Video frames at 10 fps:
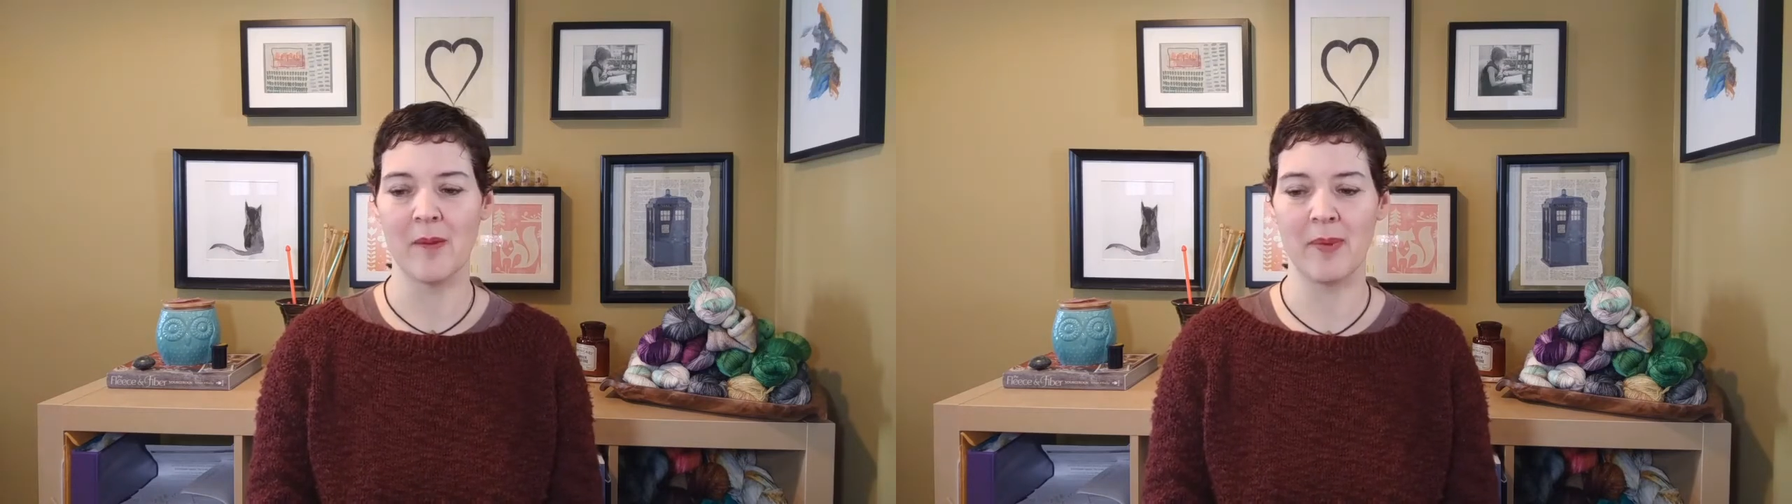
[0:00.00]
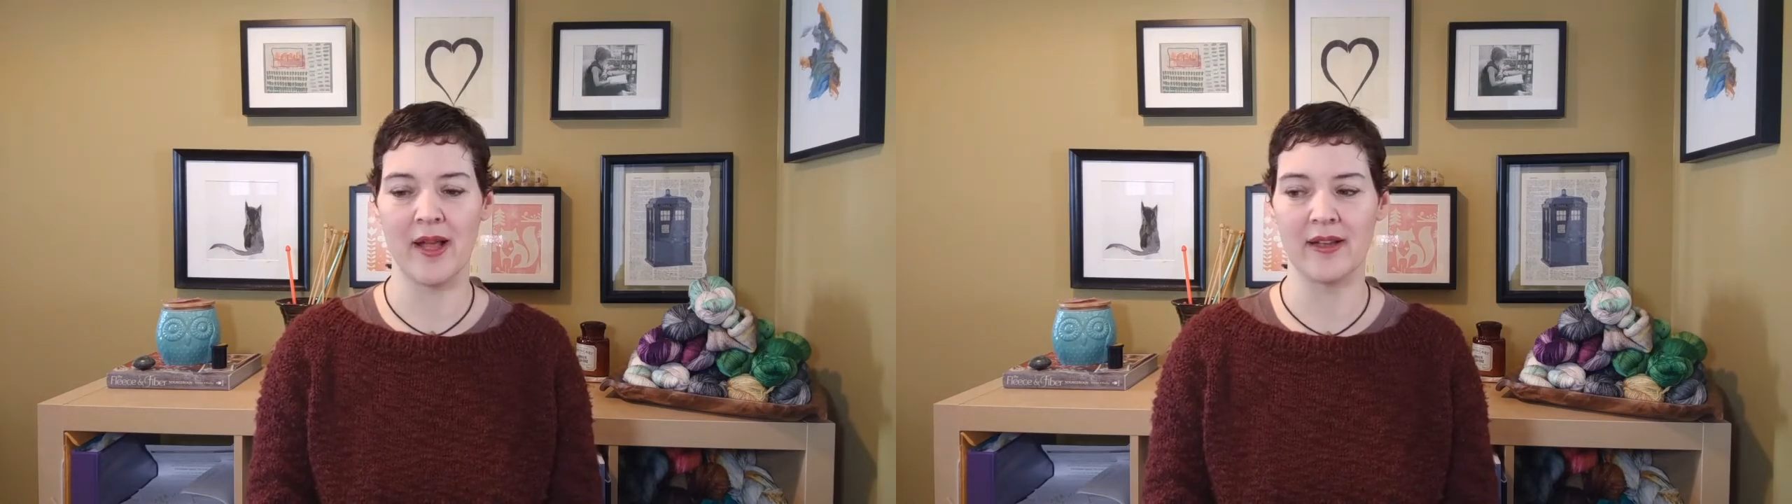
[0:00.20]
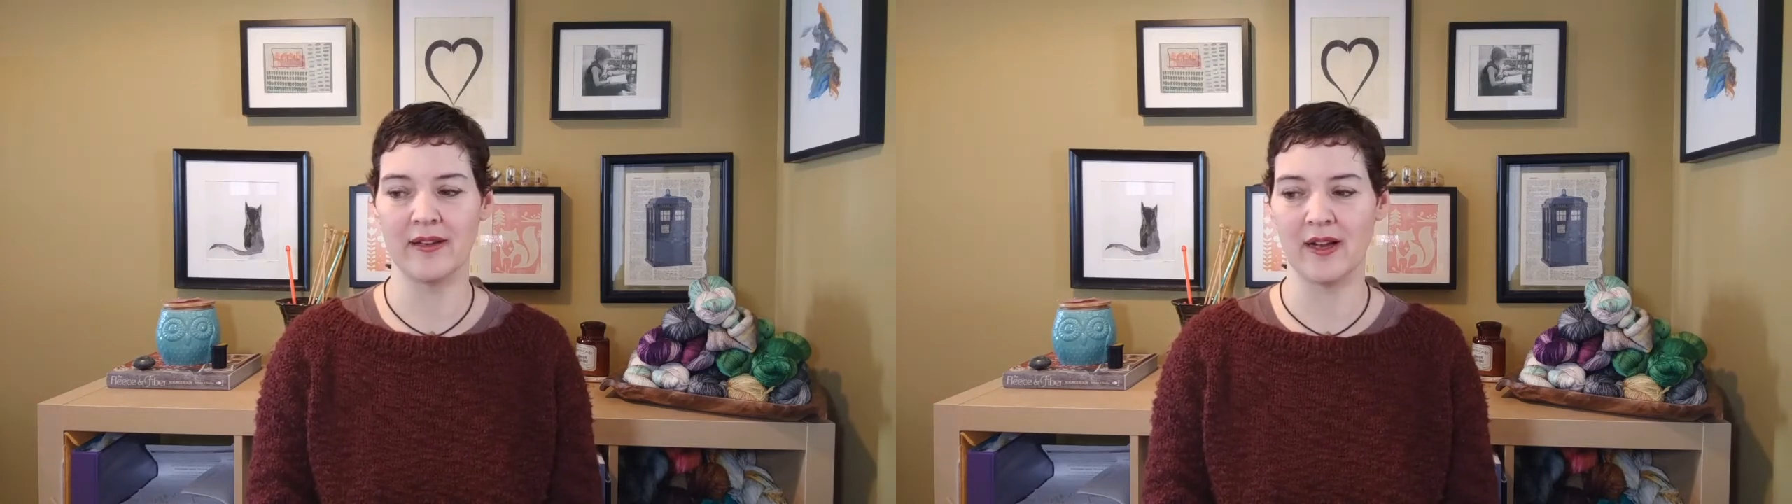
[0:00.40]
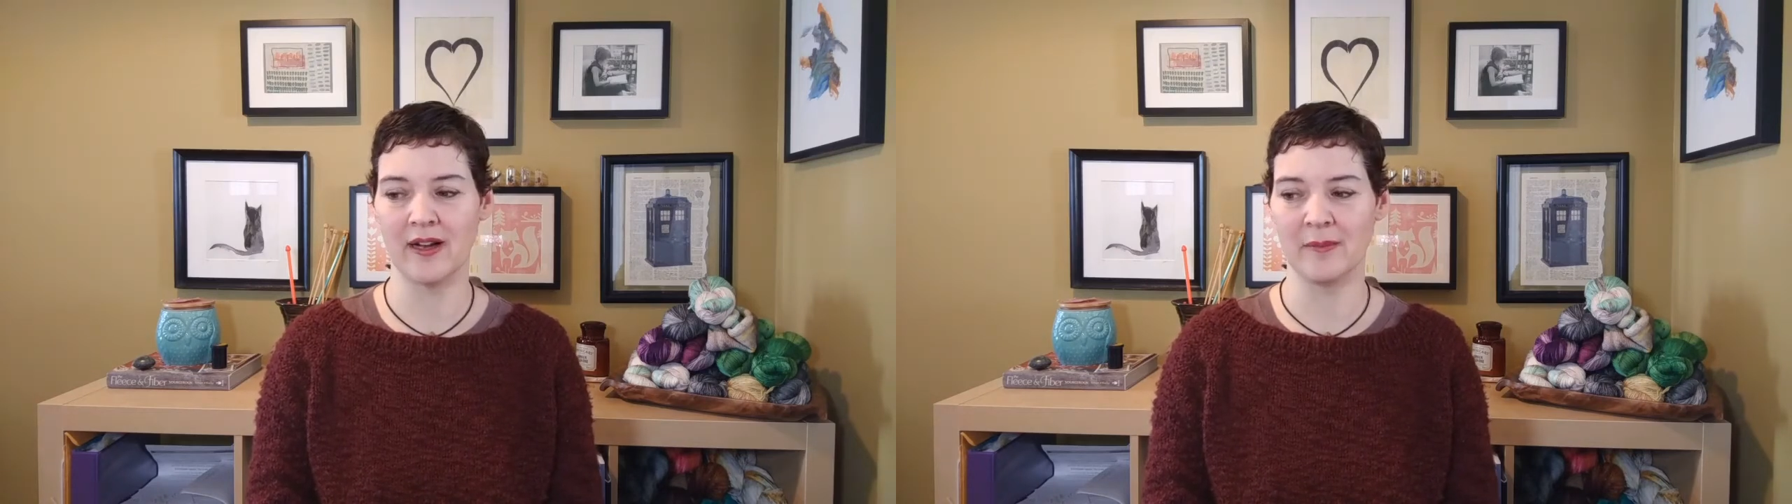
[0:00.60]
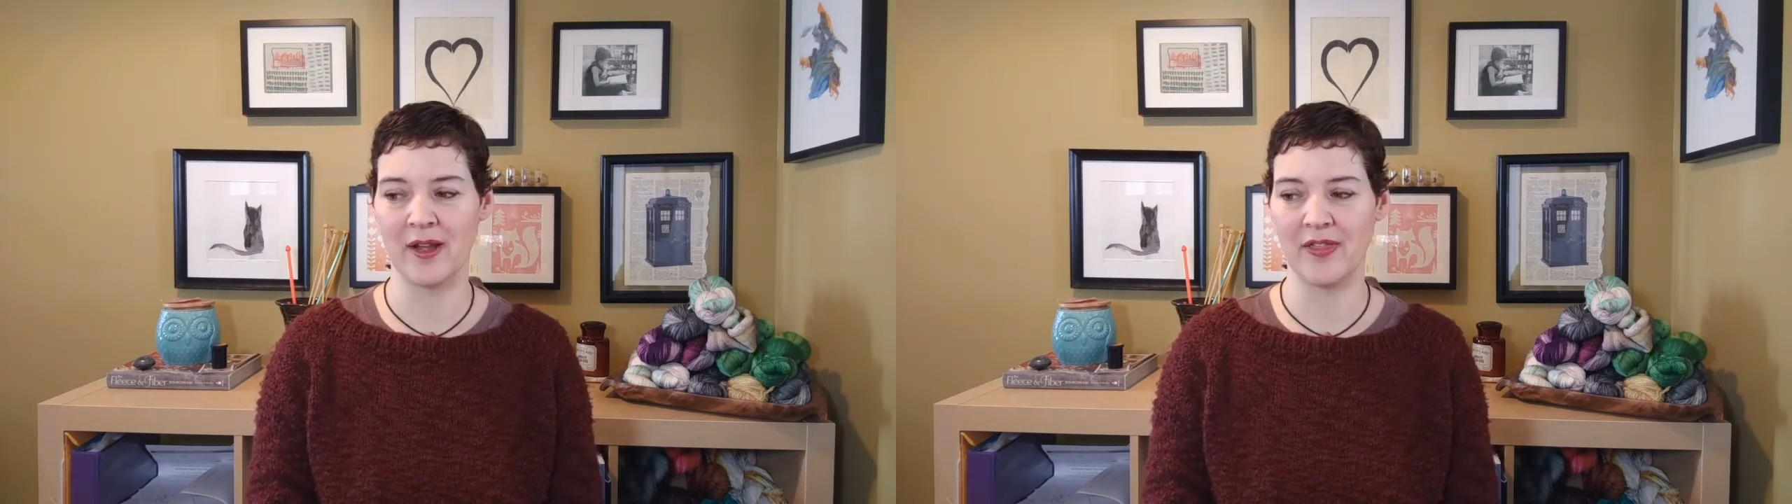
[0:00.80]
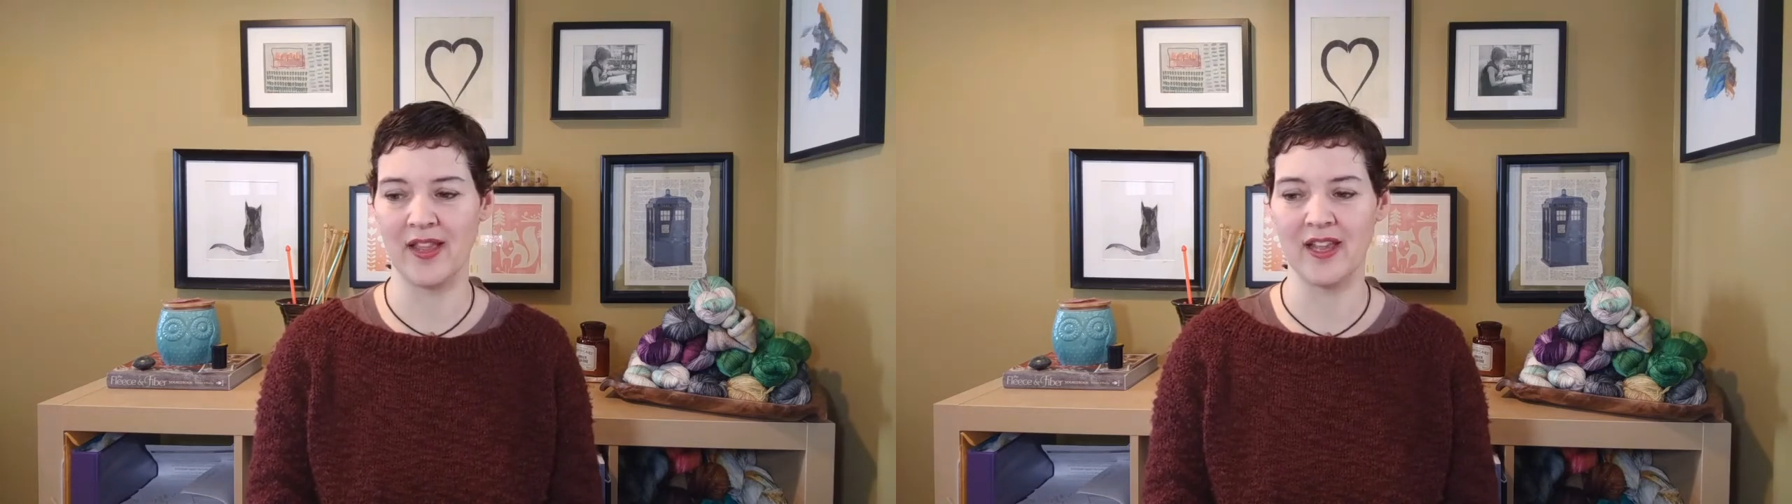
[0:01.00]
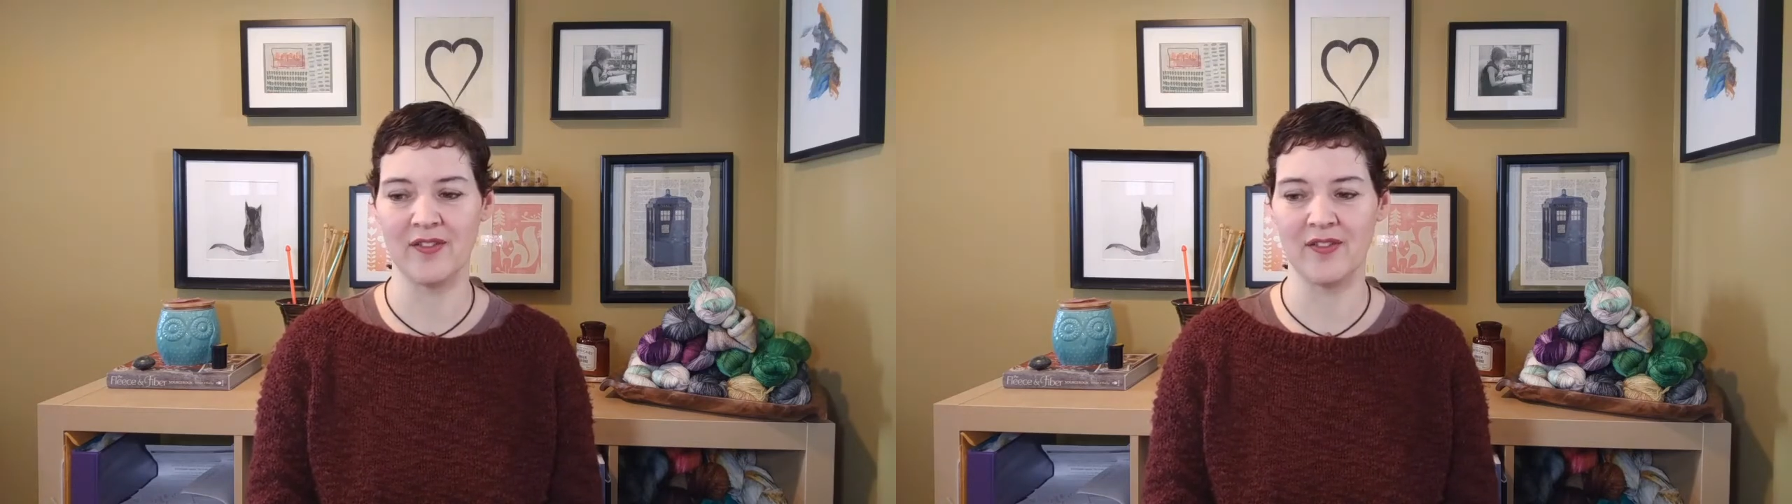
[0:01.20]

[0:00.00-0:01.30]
but I think